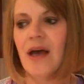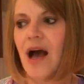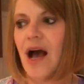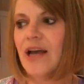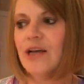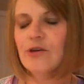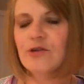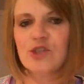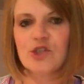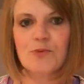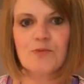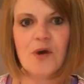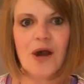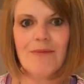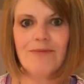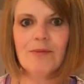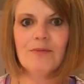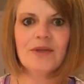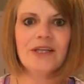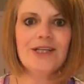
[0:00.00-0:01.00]
I used
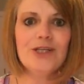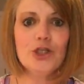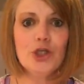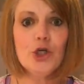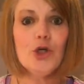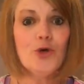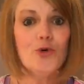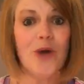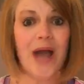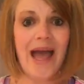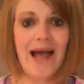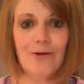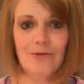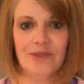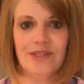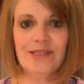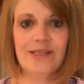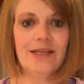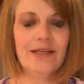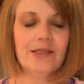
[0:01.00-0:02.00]
probably 2
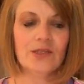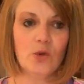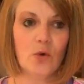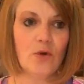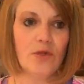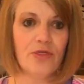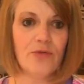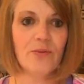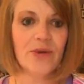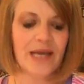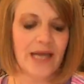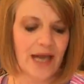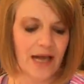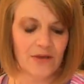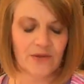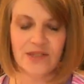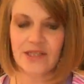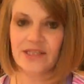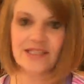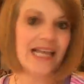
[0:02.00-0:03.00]
ounces or 3
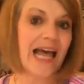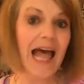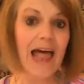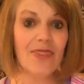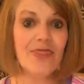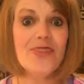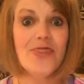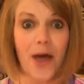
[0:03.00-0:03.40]
ounces at